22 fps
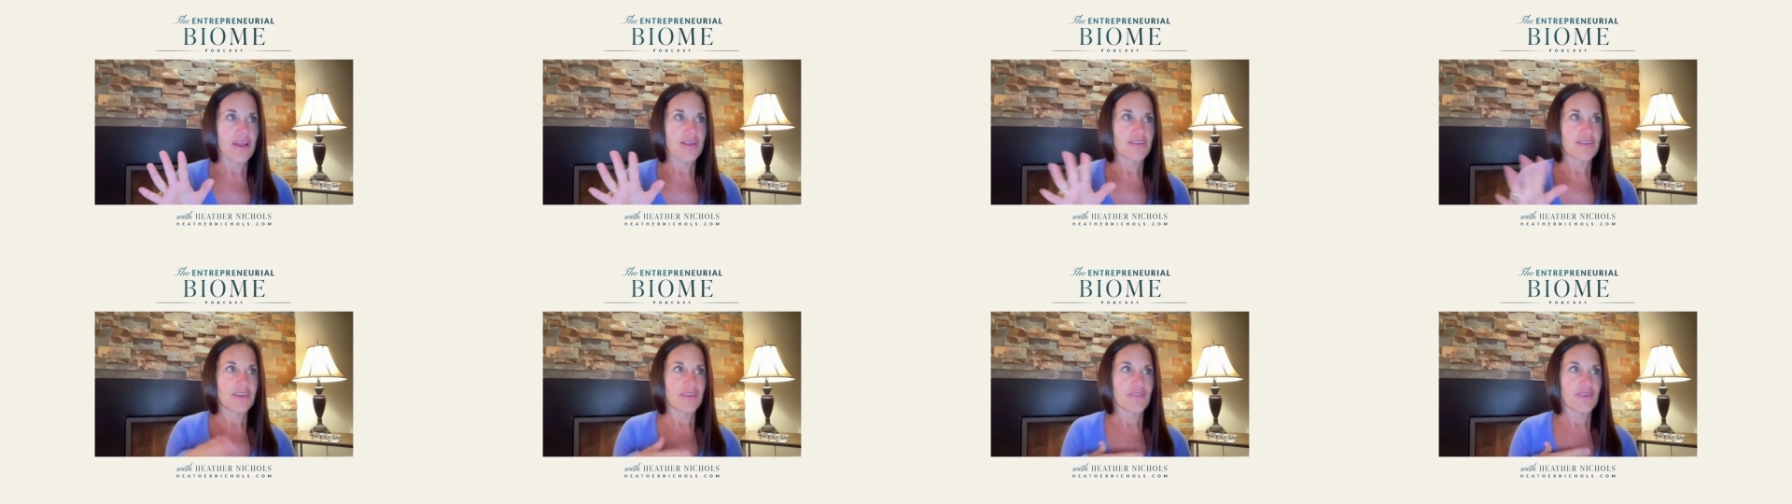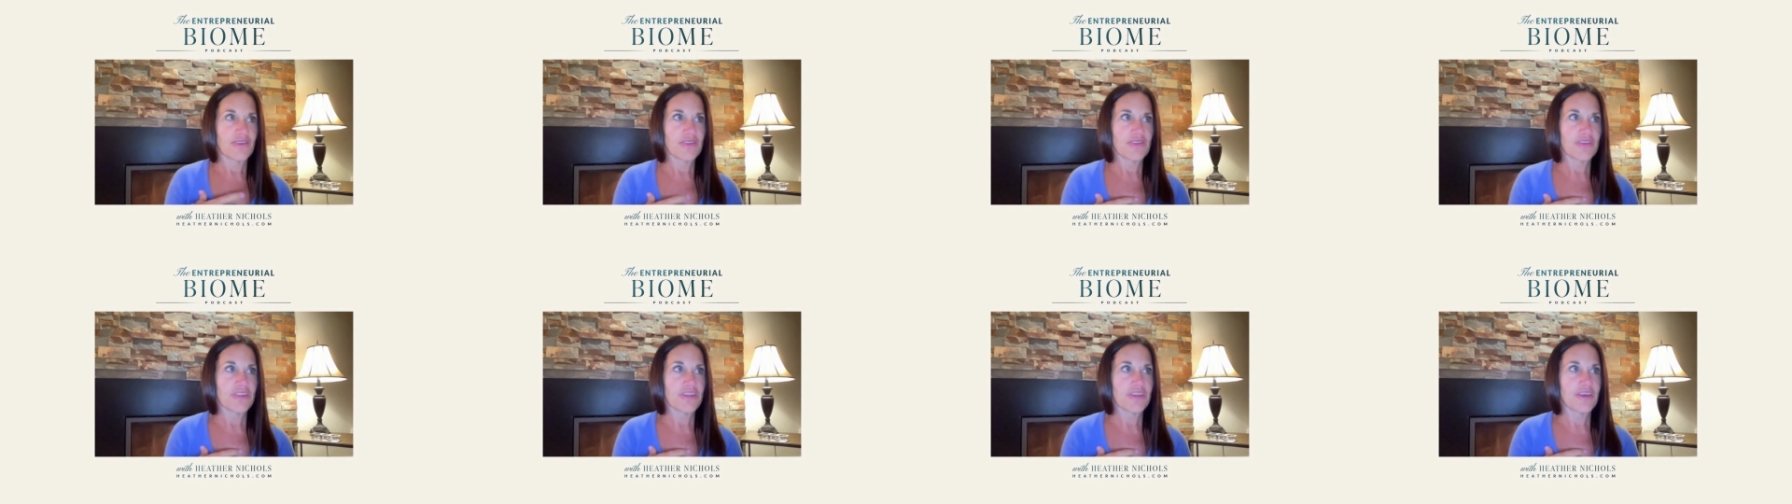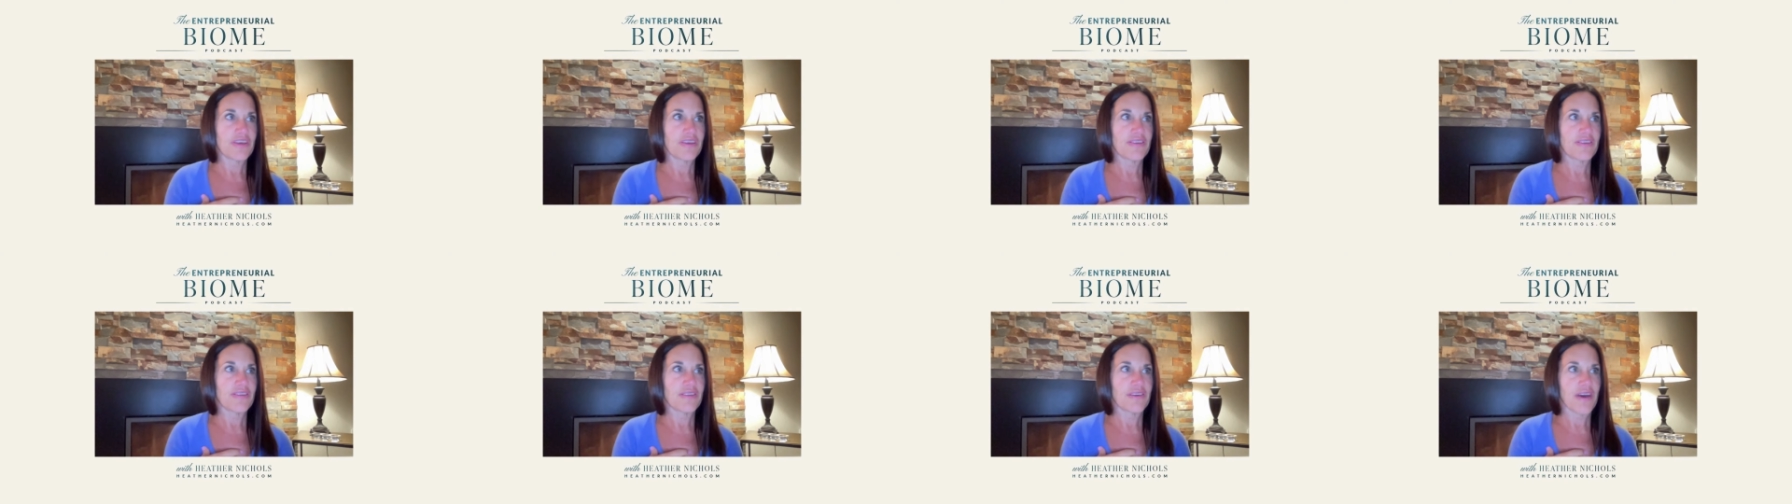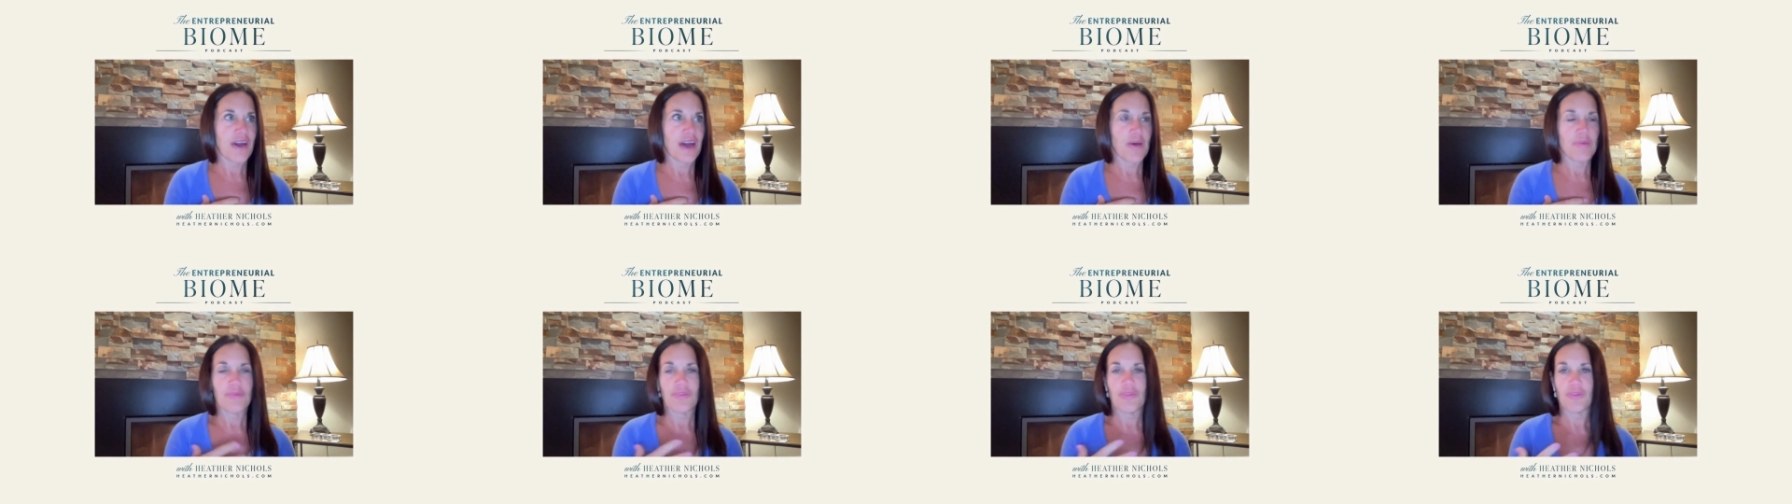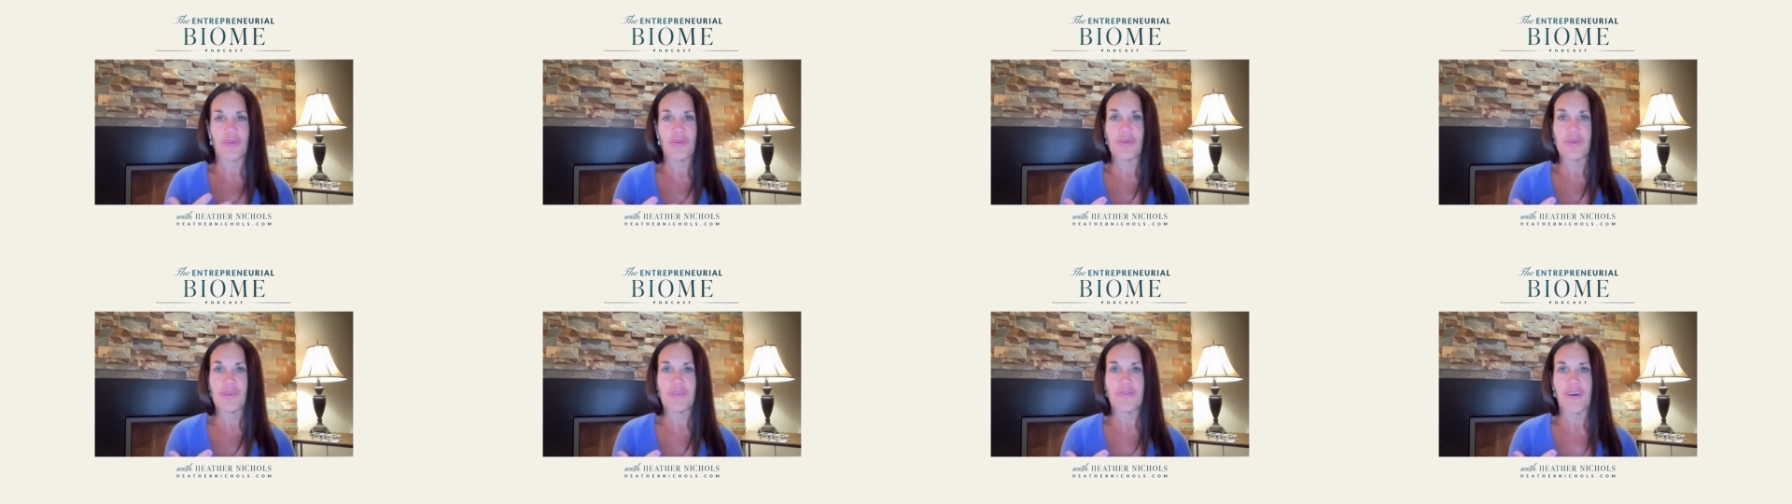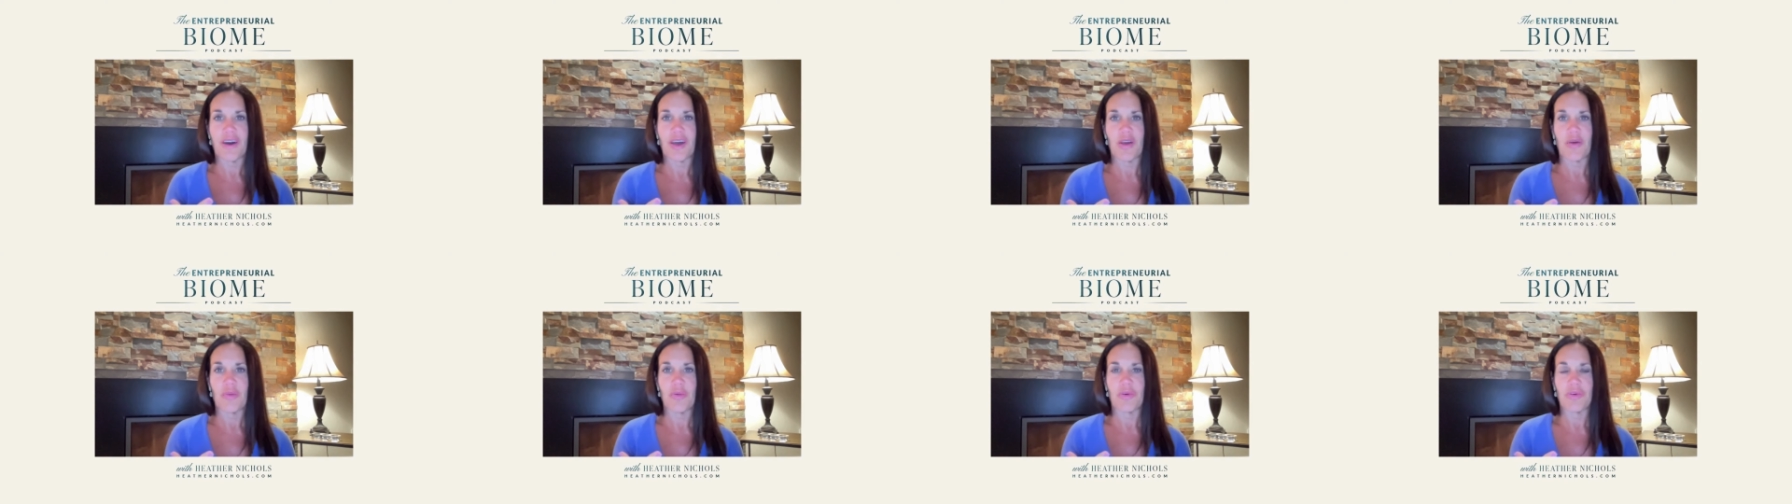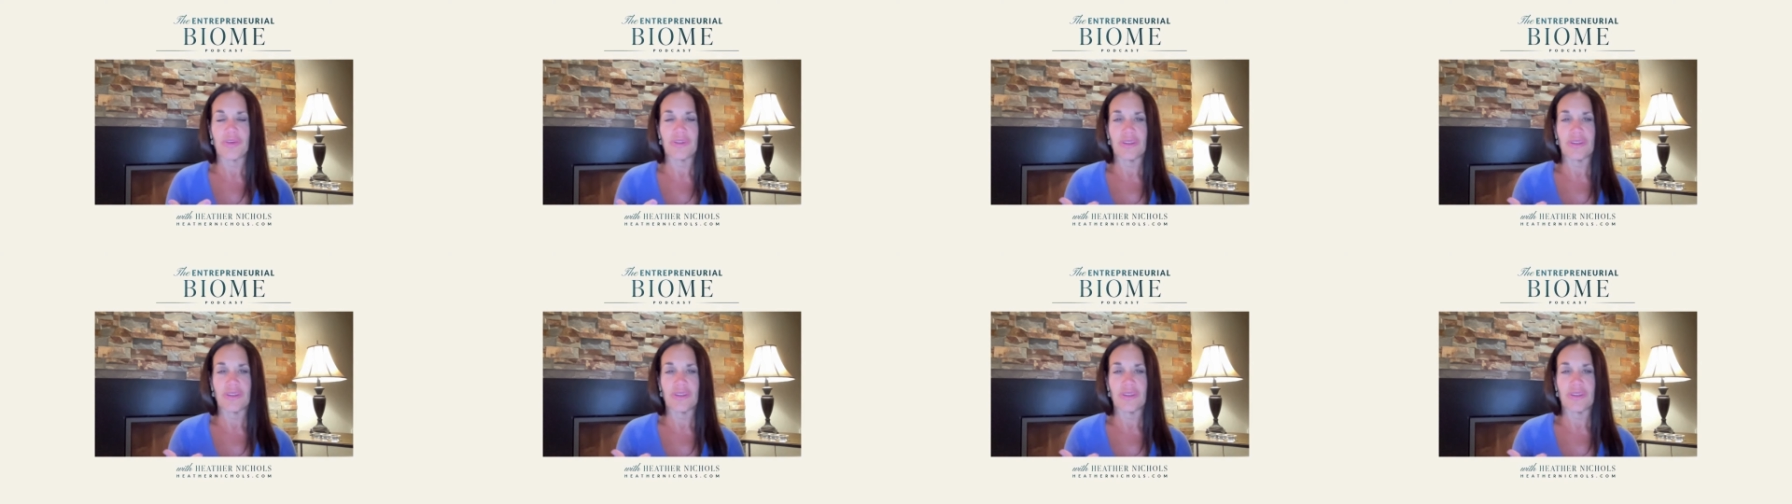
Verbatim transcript: diversity is absolutely valuable.